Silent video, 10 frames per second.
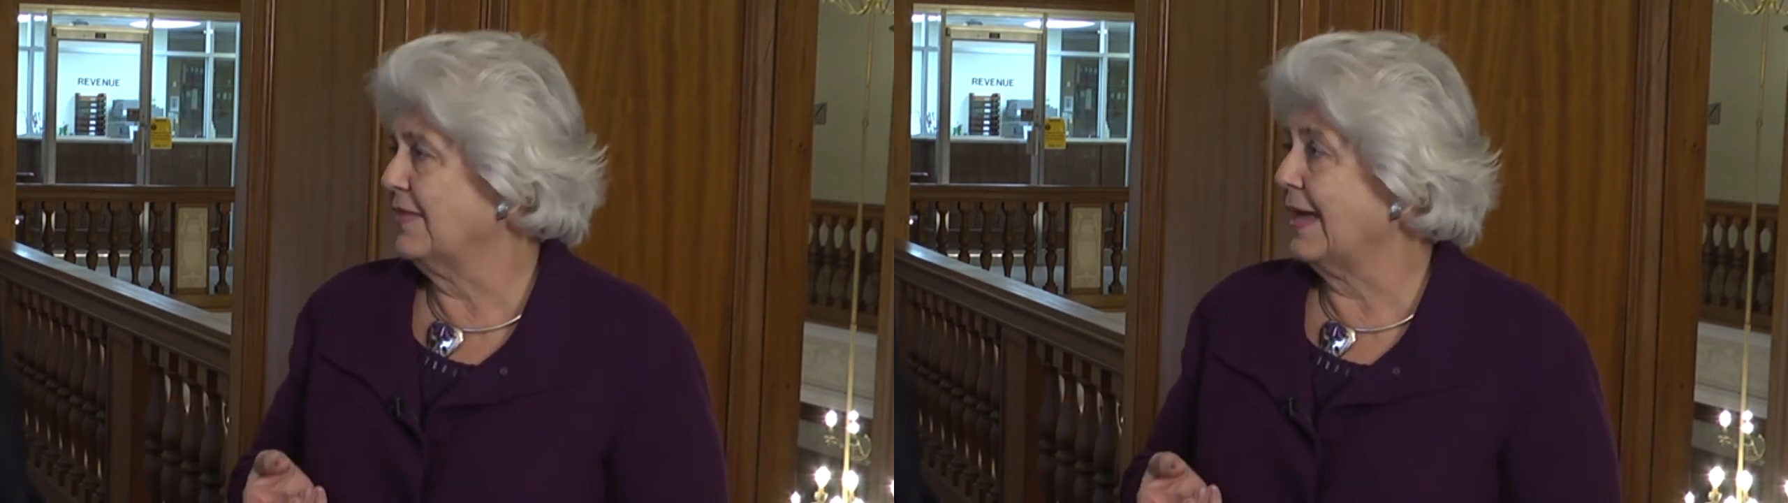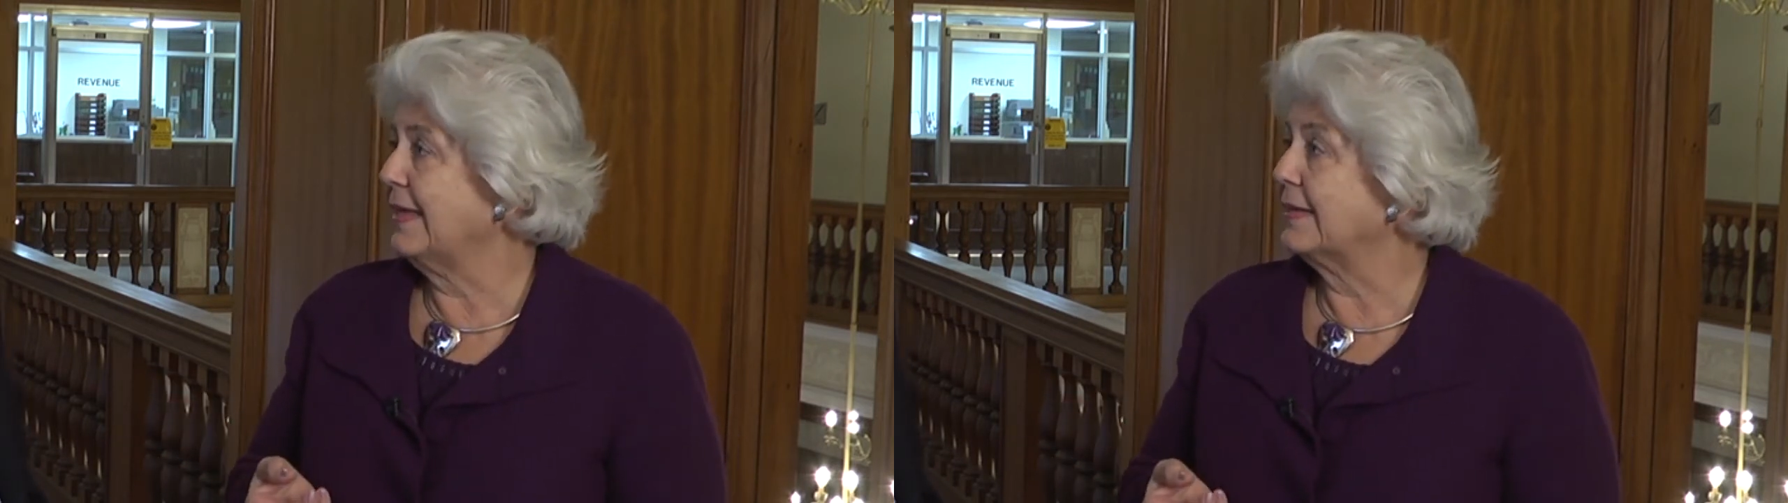
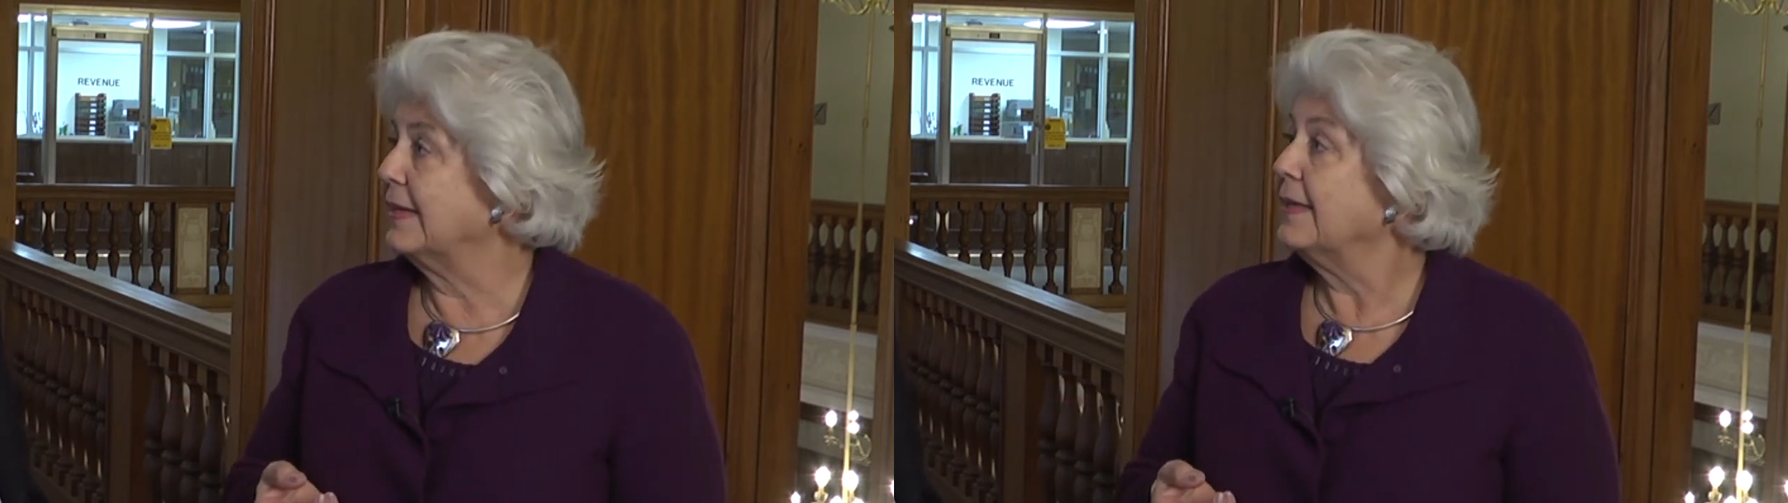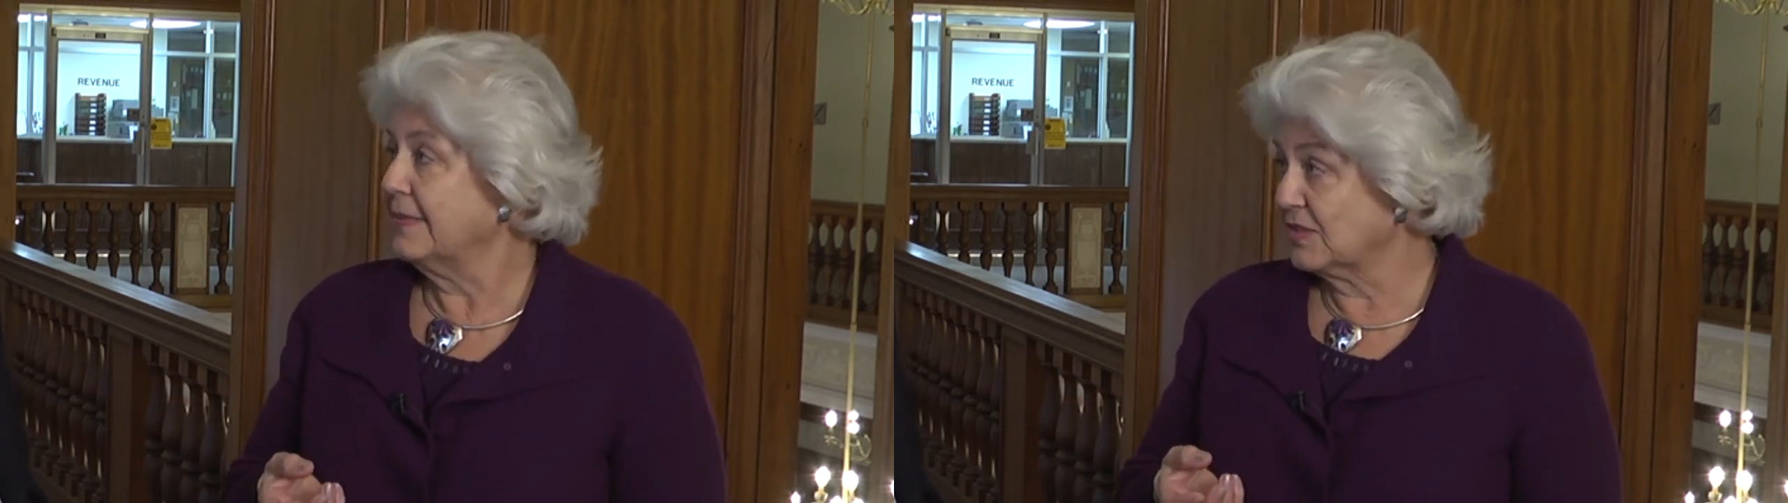of that yet.
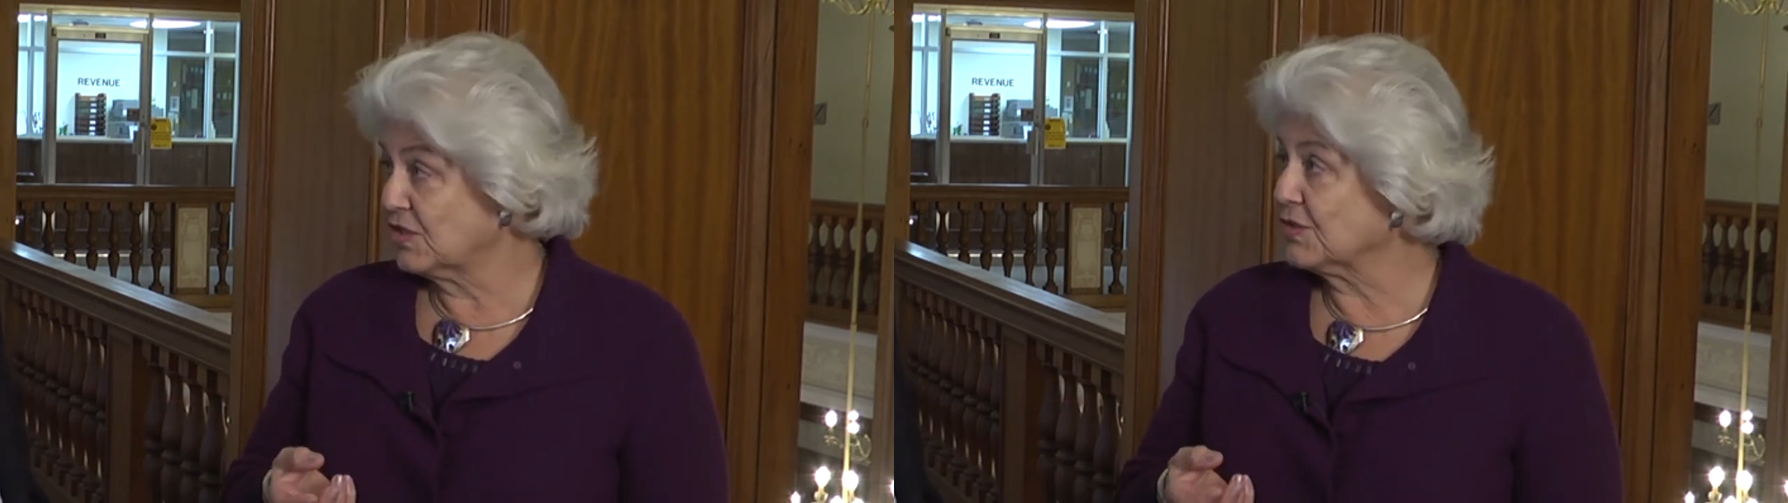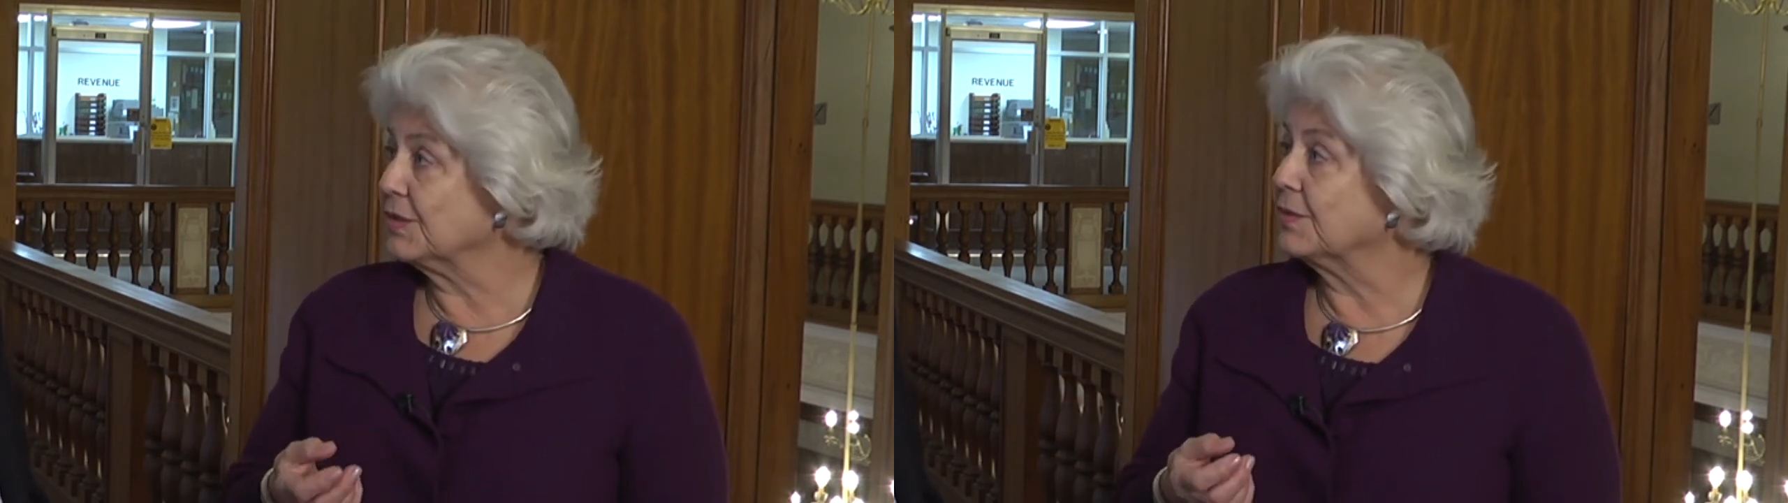
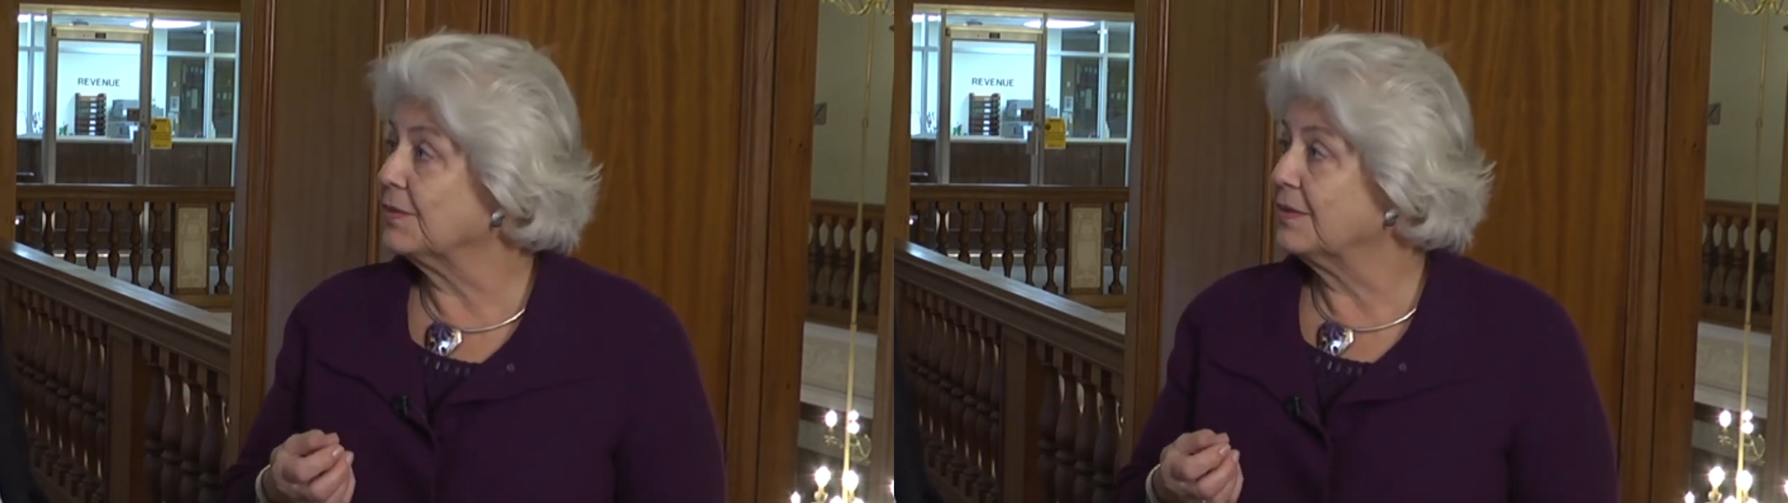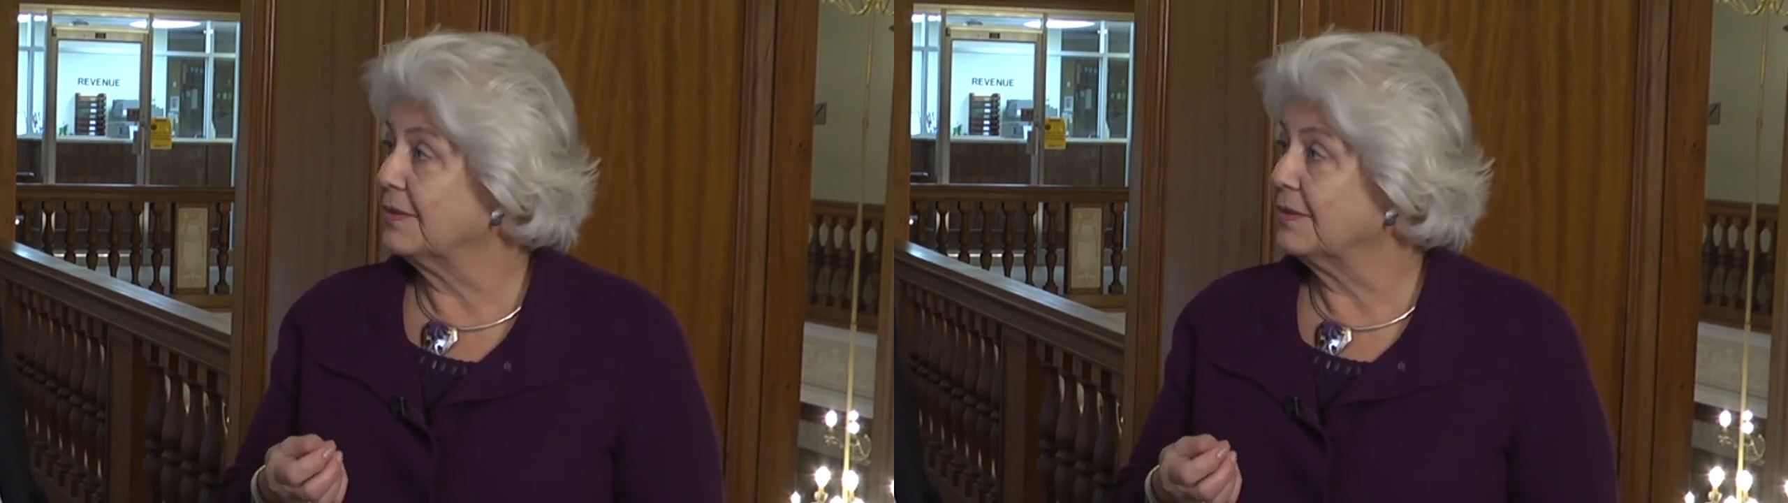That's true.